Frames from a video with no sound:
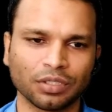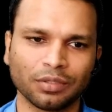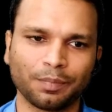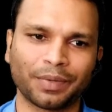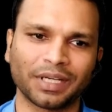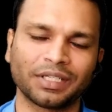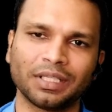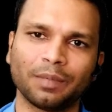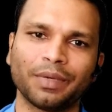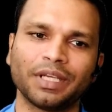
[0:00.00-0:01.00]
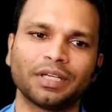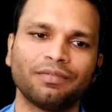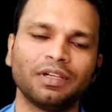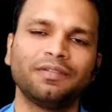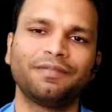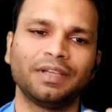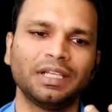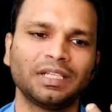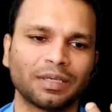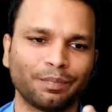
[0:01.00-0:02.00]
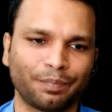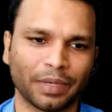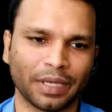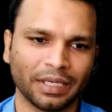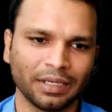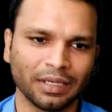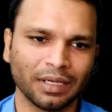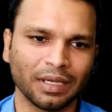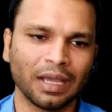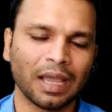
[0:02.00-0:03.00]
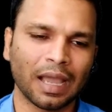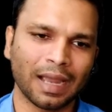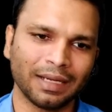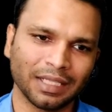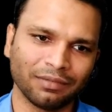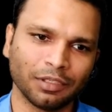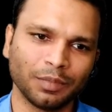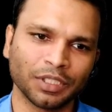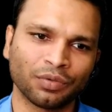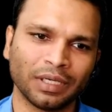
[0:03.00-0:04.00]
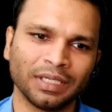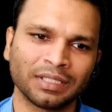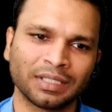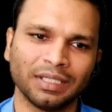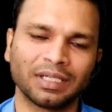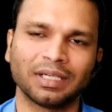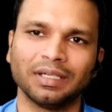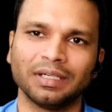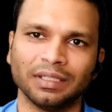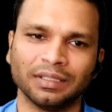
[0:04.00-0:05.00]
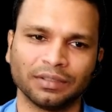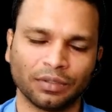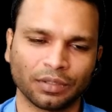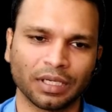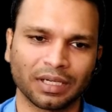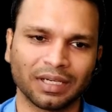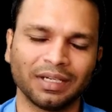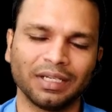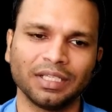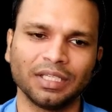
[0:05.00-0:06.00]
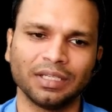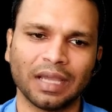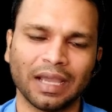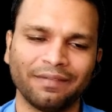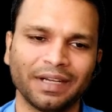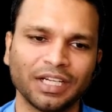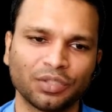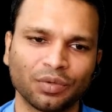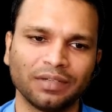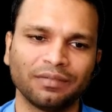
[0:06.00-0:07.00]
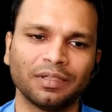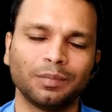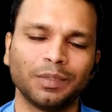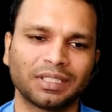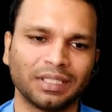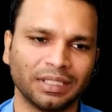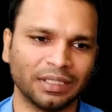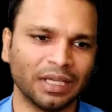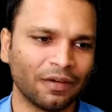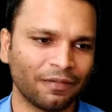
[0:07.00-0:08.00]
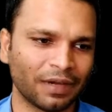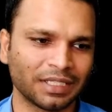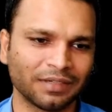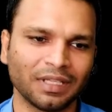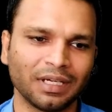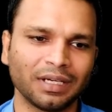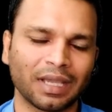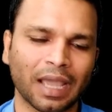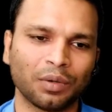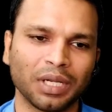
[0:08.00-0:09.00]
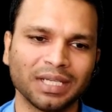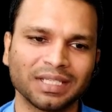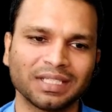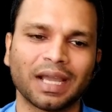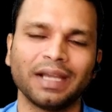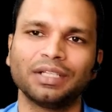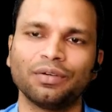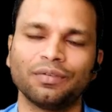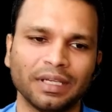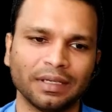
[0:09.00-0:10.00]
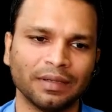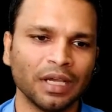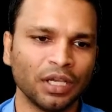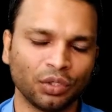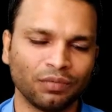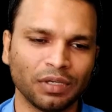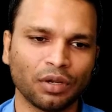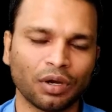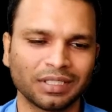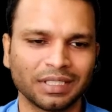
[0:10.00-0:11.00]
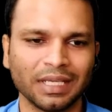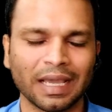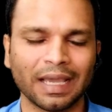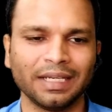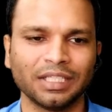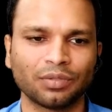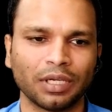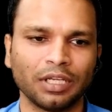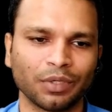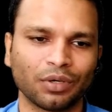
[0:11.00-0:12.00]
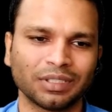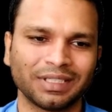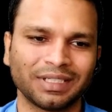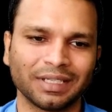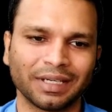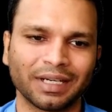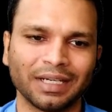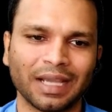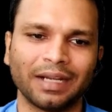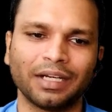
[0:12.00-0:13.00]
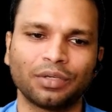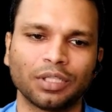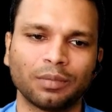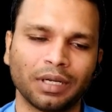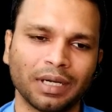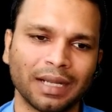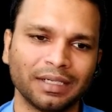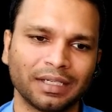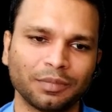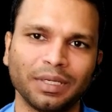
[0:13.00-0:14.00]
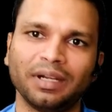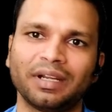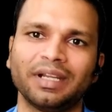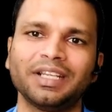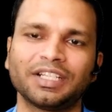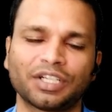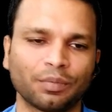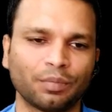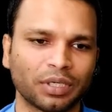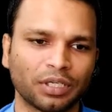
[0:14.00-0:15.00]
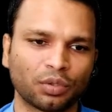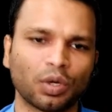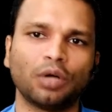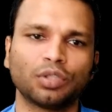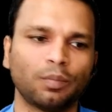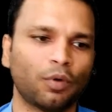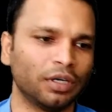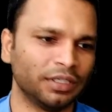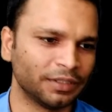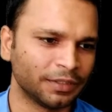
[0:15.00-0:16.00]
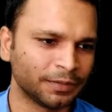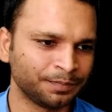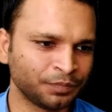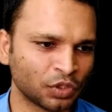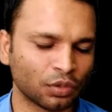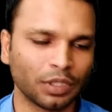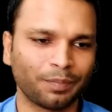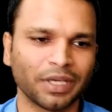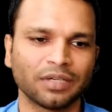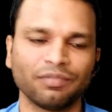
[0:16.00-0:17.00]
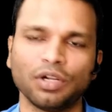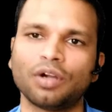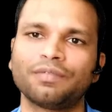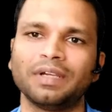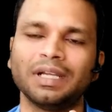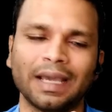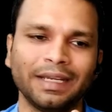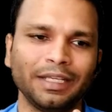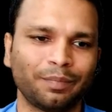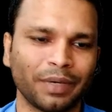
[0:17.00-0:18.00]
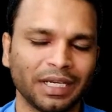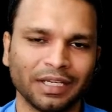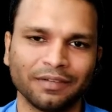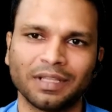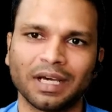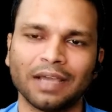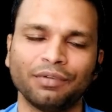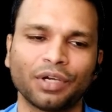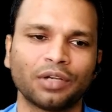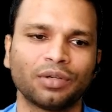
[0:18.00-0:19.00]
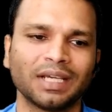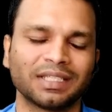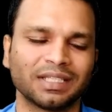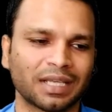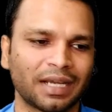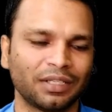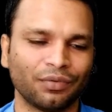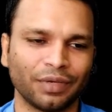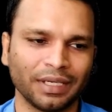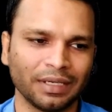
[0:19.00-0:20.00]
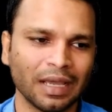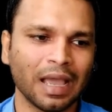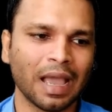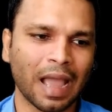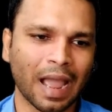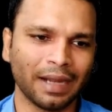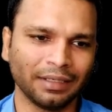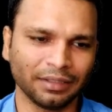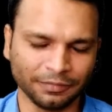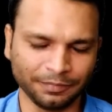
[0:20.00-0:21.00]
of the pressure, the patient will feel some pain and there will be swelling seen clearly. Okay, clearly evident swelling will be seen. Whereas if the cannula is inside the vein, you will not see any swelling because it is directly added to the blood and it is being redistributed throughout the body. So the patient will not feel any pain if the IV cannula is inside the vein, and